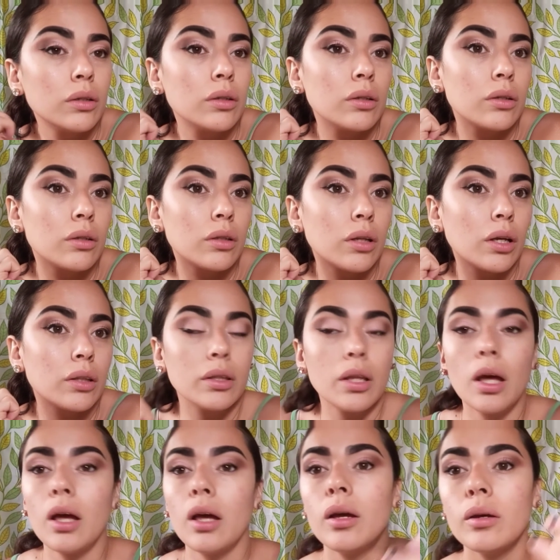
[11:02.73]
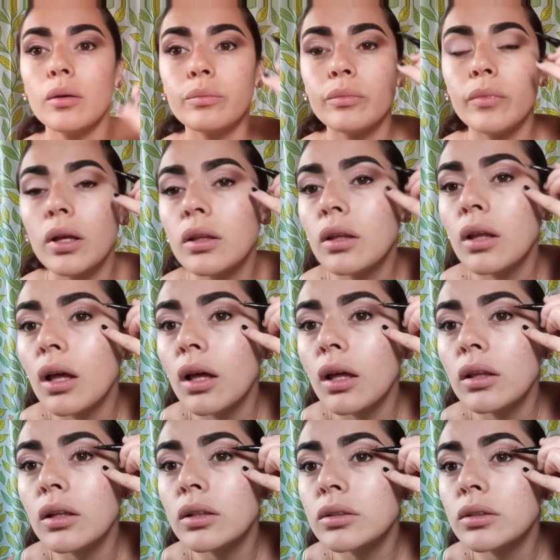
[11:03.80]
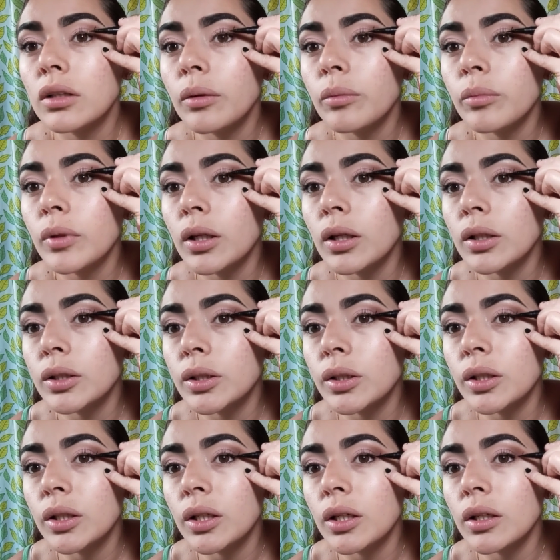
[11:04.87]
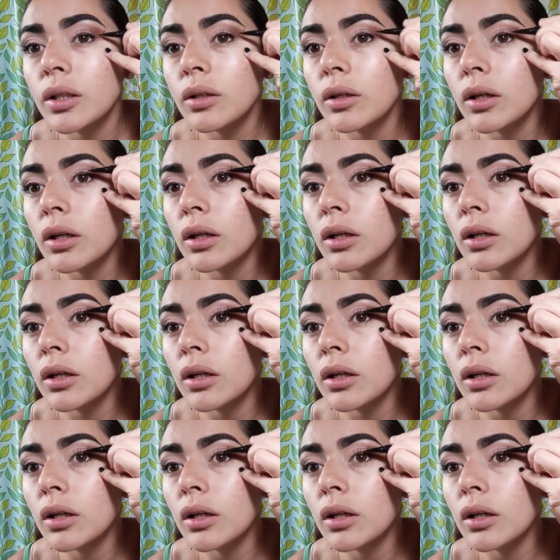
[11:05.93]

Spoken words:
Like that, and then the same thing to the other eye.